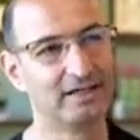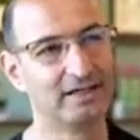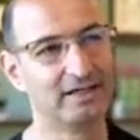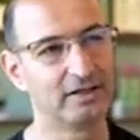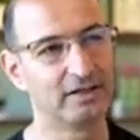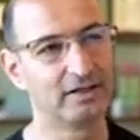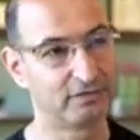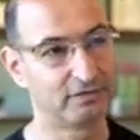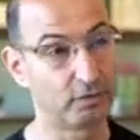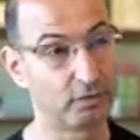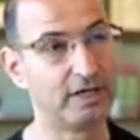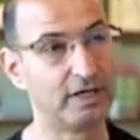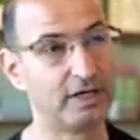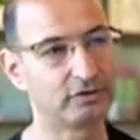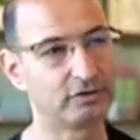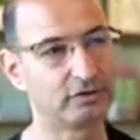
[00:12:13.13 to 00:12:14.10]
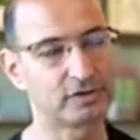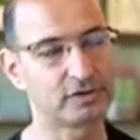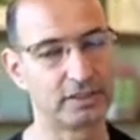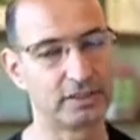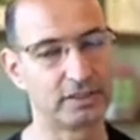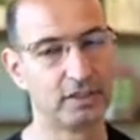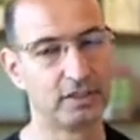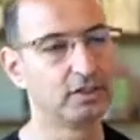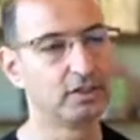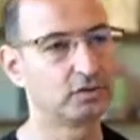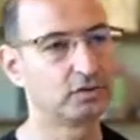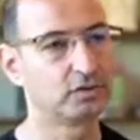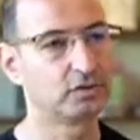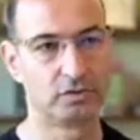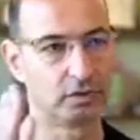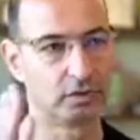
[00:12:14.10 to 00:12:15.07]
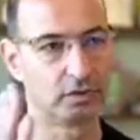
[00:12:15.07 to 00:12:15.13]
they're really interested, to
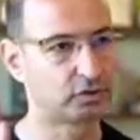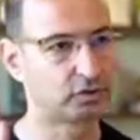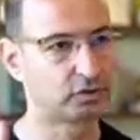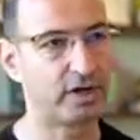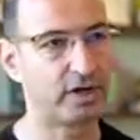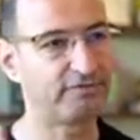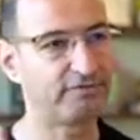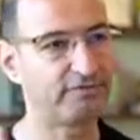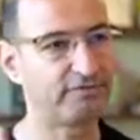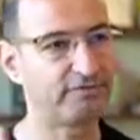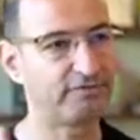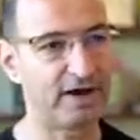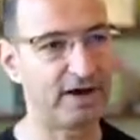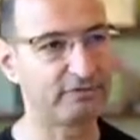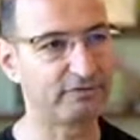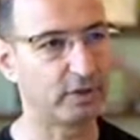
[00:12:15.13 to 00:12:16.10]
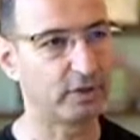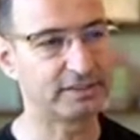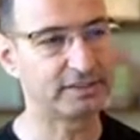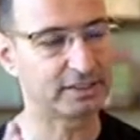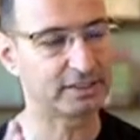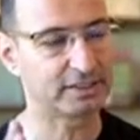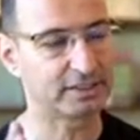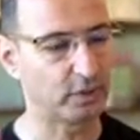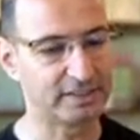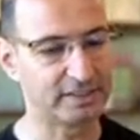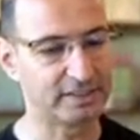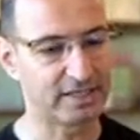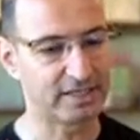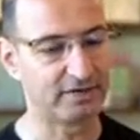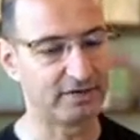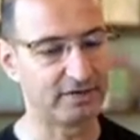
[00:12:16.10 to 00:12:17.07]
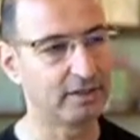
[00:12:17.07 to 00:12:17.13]
25, 26, 27,
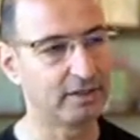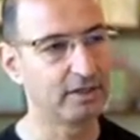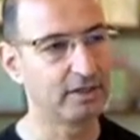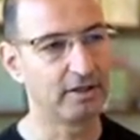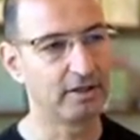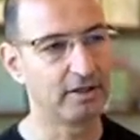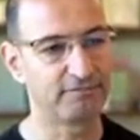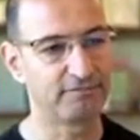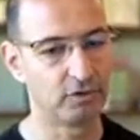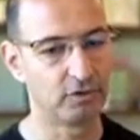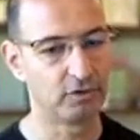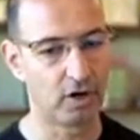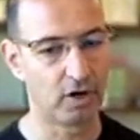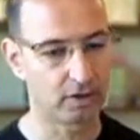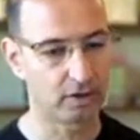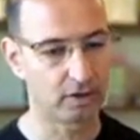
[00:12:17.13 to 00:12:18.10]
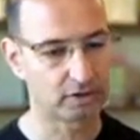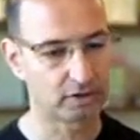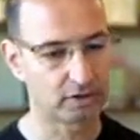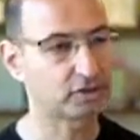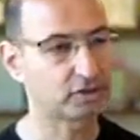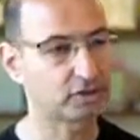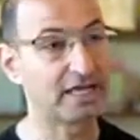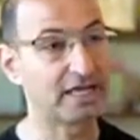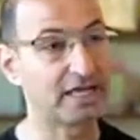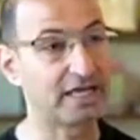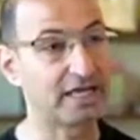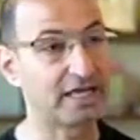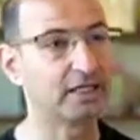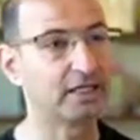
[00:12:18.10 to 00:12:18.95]
if you are just getting those